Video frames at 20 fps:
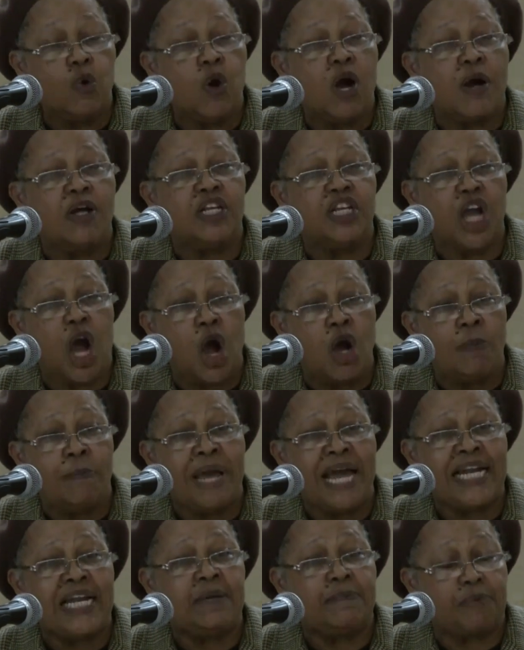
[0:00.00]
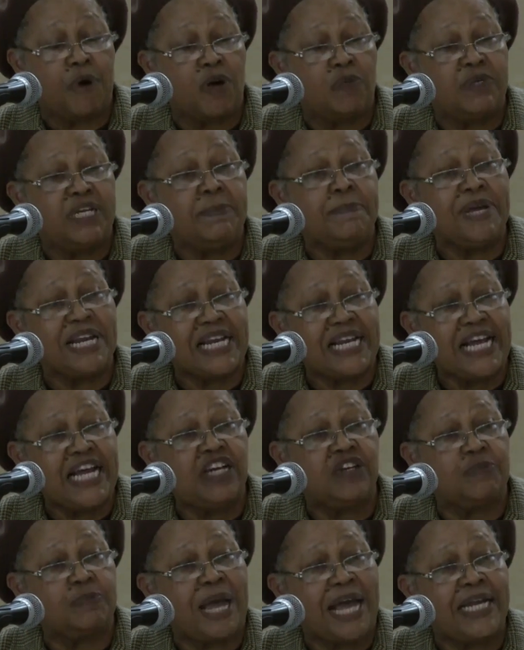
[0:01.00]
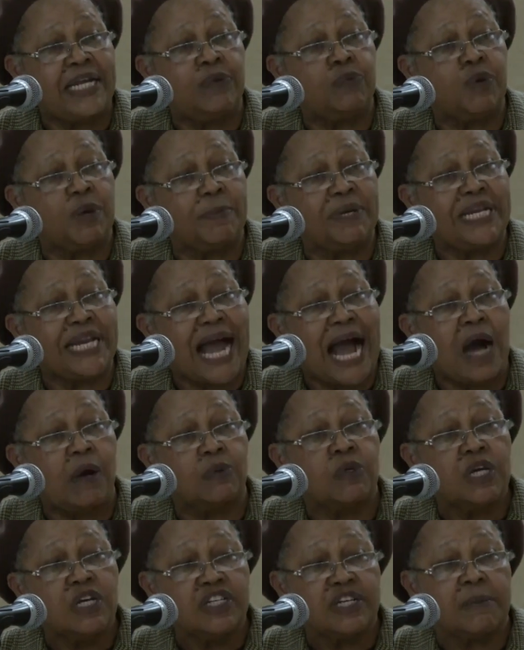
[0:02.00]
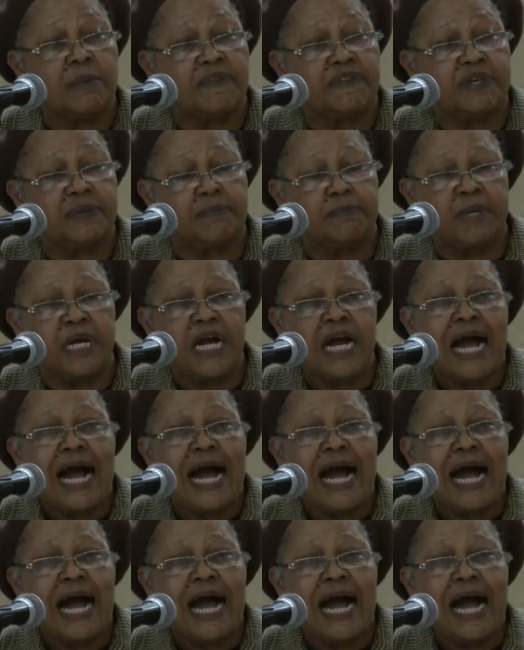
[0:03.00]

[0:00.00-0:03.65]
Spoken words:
who are young men and probably middle-aged men and women now, some of them,